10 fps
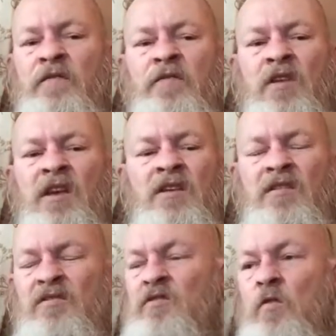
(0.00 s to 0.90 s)
that
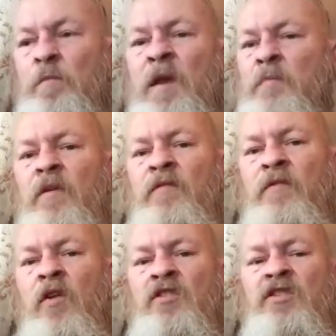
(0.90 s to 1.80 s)
sort of people have
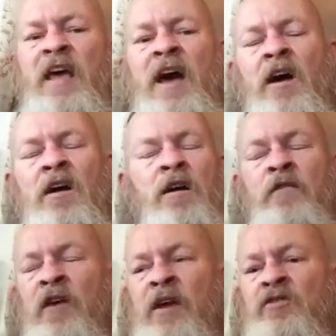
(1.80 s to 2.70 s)
lost that art
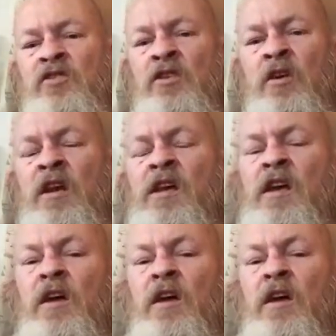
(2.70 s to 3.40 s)
of how to do it.